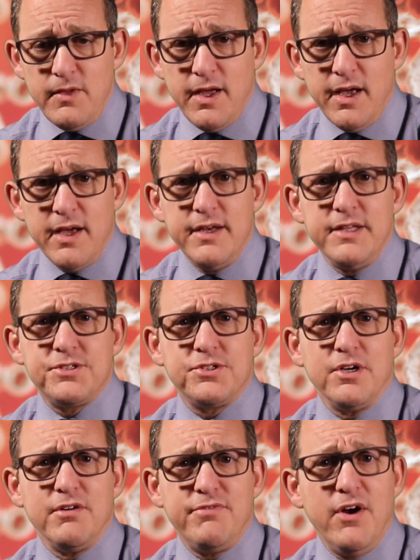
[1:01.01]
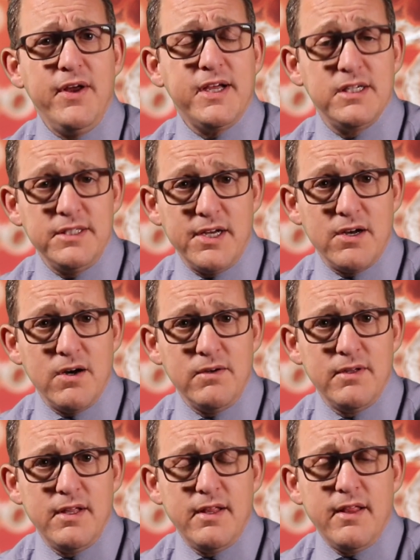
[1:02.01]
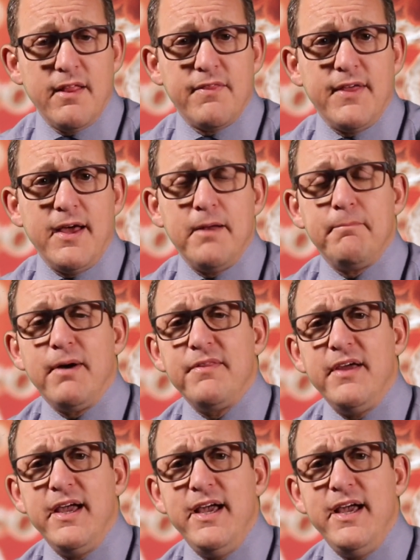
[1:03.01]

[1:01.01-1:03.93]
and it's very clear that by the